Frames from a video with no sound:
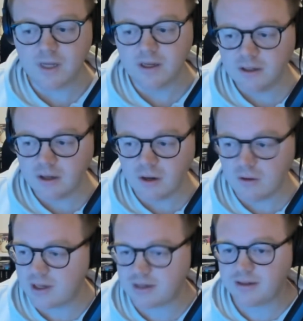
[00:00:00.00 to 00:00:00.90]
No,
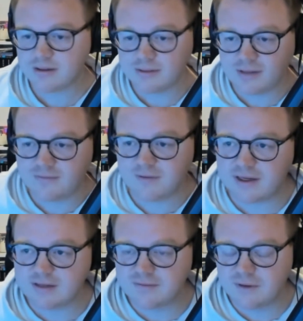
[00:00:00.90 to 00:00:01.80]
I
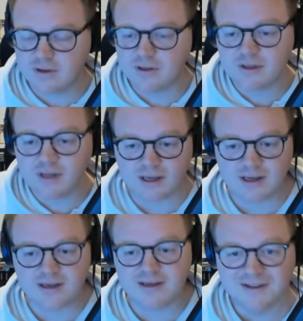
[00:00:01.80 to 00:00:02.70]
think it's very good. Like
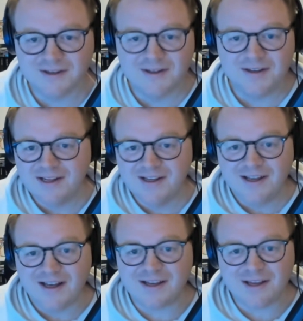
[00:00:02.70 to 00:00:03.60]

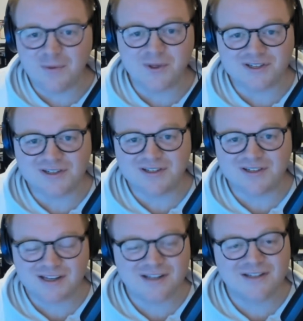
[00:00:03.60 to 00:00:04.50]

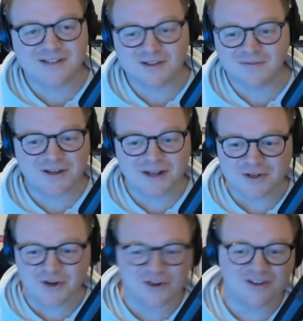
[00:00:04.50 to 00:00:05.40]
it's something I
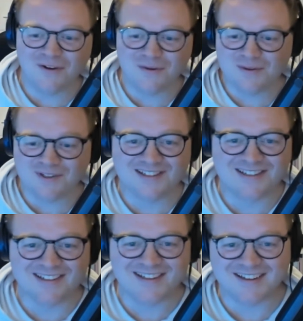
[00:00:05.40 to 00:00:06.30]
enjoy very
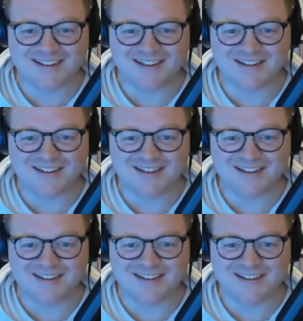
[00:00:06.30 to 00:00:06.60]
much. Like